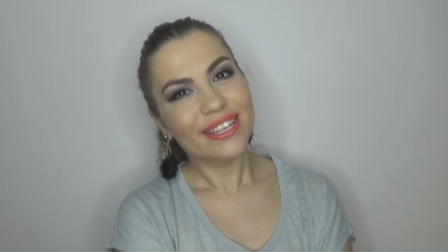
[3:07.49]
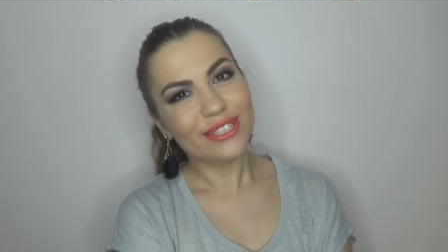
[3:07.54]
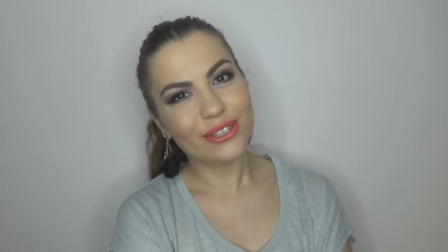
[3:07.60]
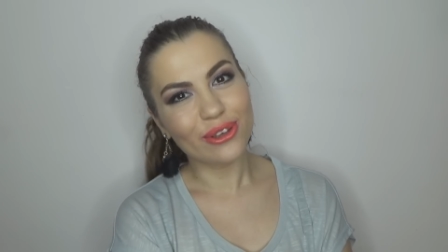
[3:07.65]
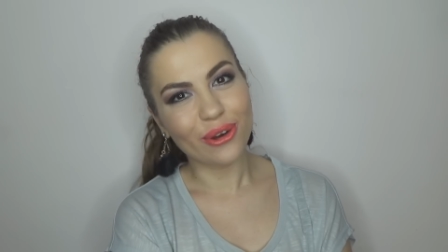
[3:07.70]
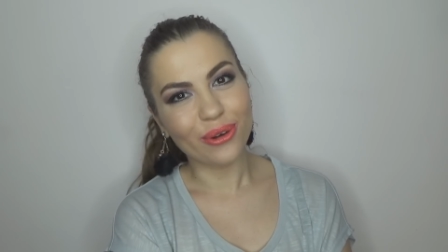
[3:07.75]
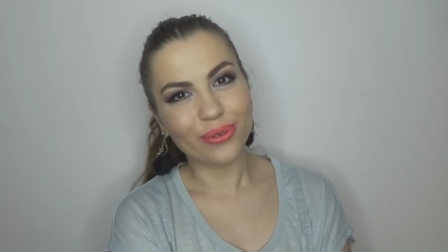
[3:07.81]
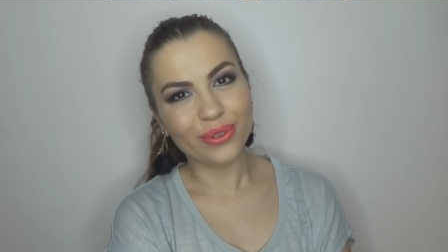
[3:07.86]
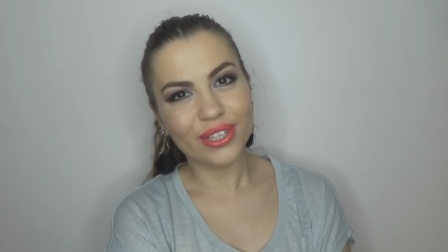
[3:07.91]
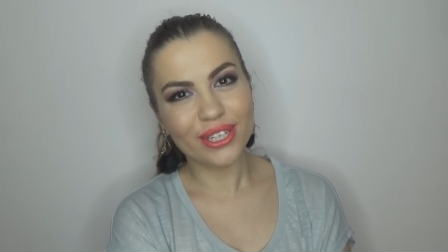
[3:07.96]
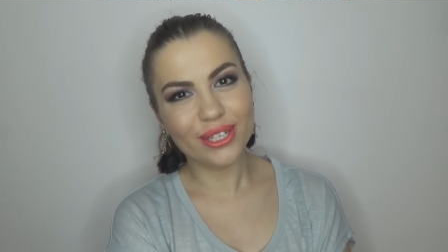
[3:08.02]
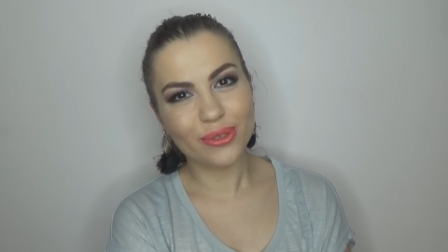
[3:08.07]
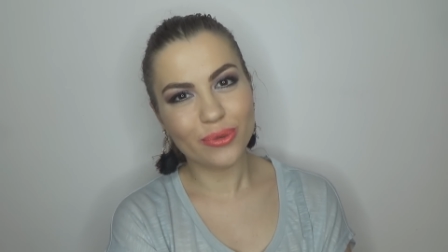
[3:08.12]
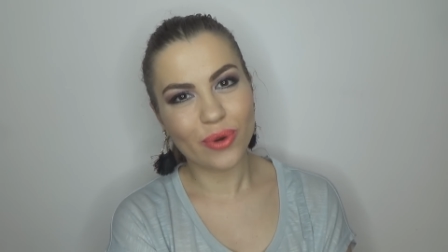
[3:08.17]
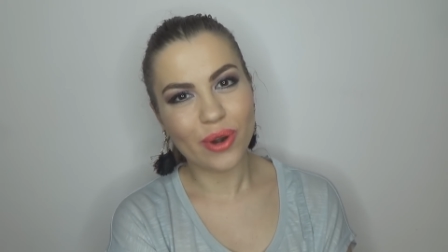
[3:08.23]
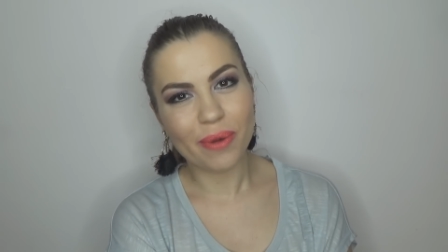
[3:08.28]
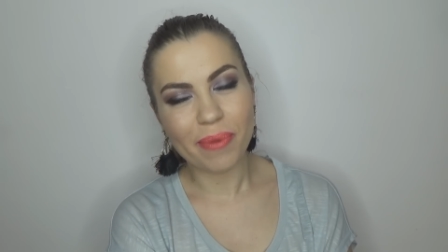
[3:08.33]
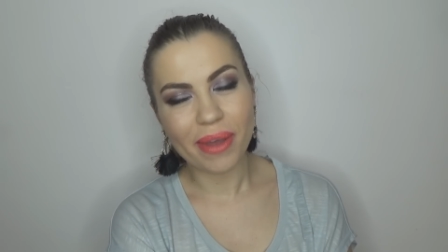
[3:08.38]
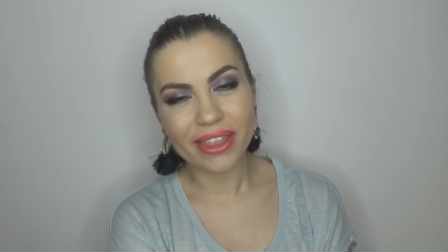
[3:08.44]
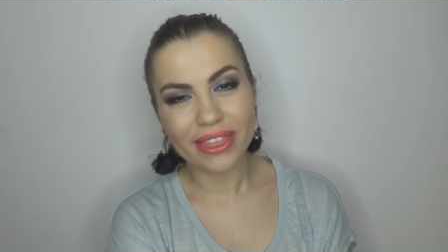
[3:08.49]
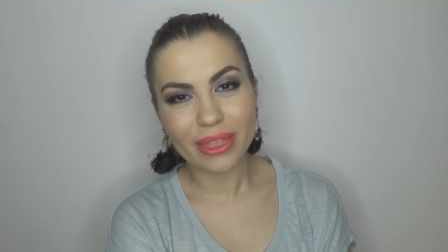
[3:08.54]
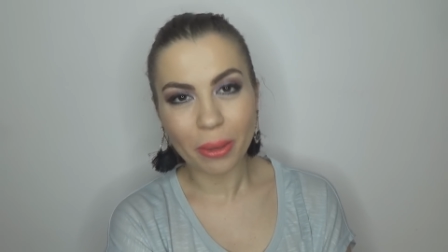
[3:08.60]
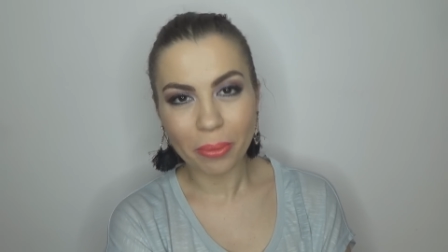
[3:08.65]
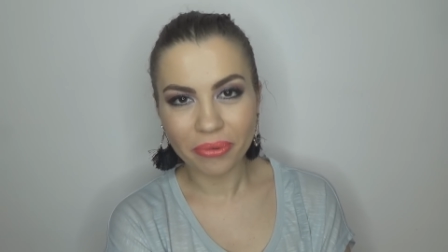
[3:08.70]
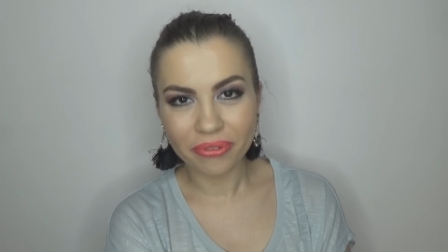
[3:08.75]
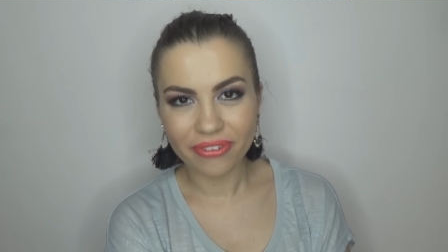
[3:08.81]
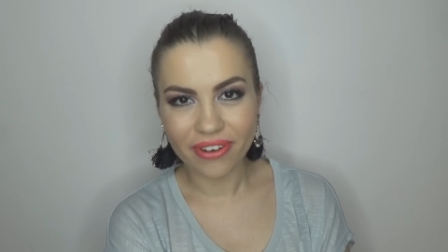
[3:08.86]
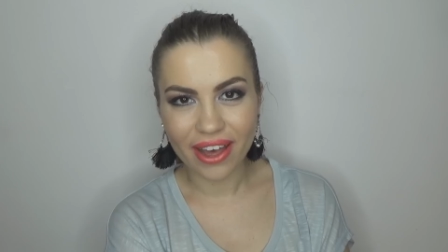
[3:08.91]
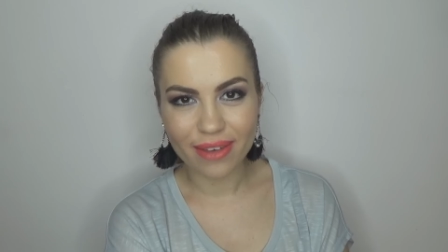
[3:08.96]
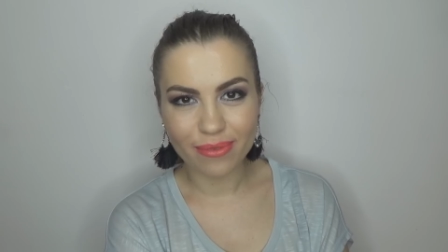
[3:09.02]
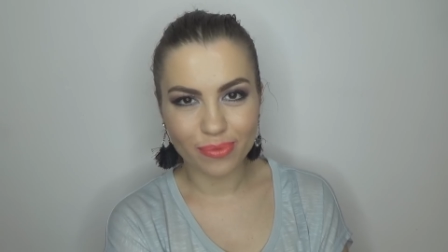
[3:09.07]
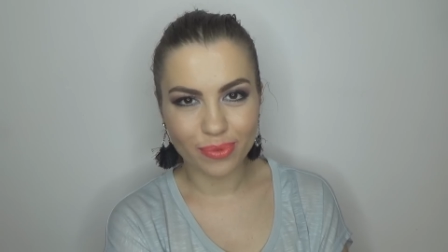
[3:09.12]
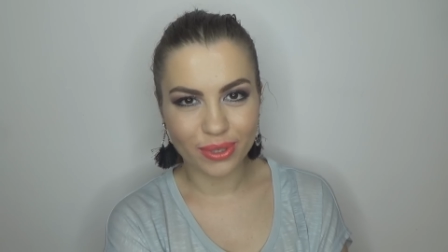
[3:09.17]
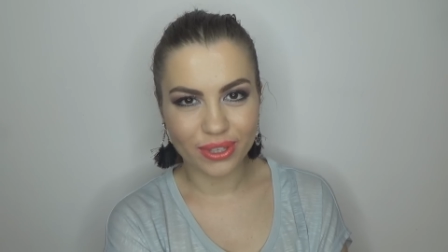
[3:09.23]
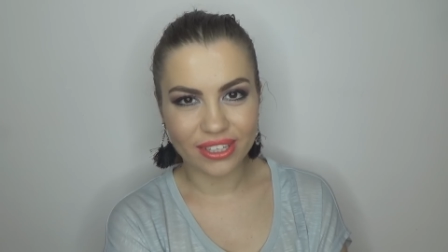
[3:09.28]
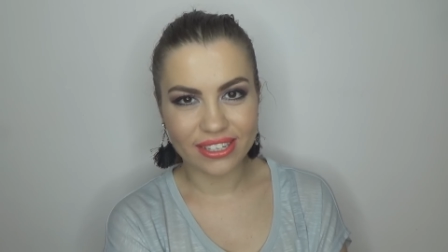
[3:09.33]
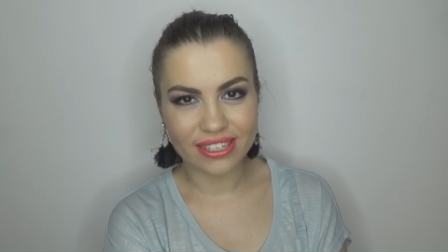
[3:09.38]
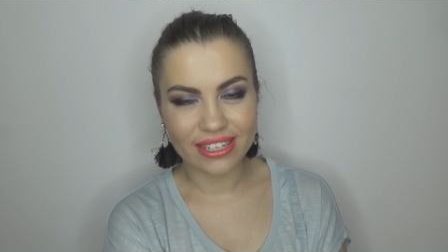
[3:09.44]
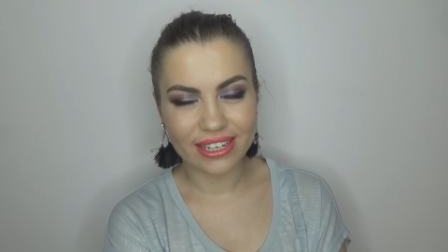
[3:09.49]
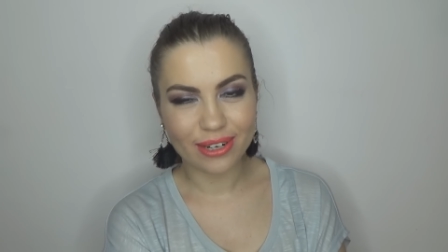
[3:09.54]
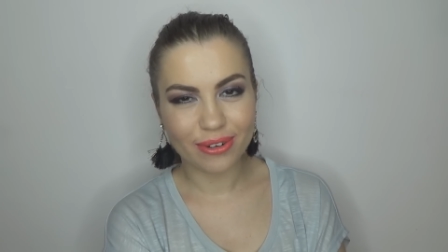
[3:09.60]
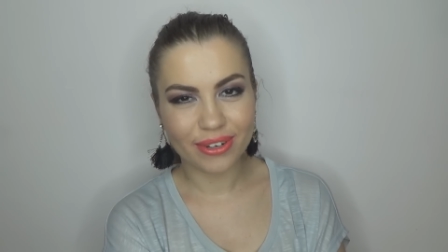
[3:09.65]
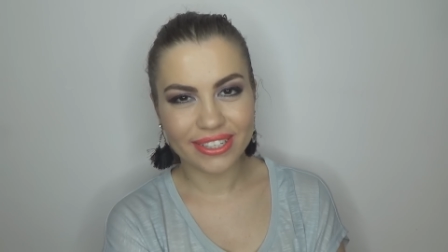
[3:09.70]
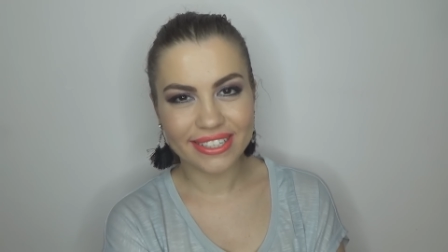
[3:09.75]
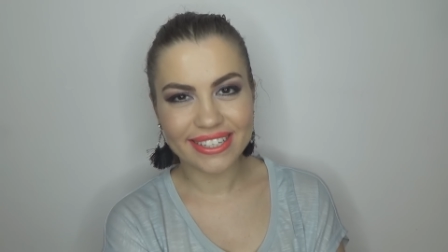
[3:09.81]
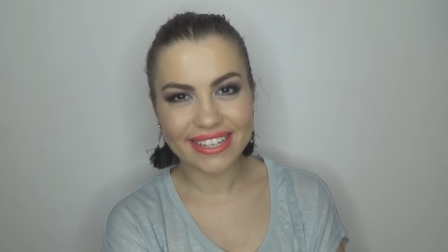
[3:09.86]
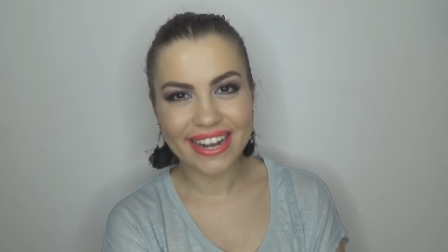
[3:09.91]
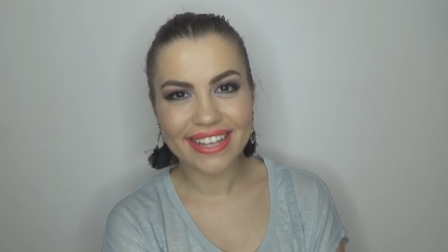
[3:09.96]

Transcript: so these were my top 5 beauty secrets.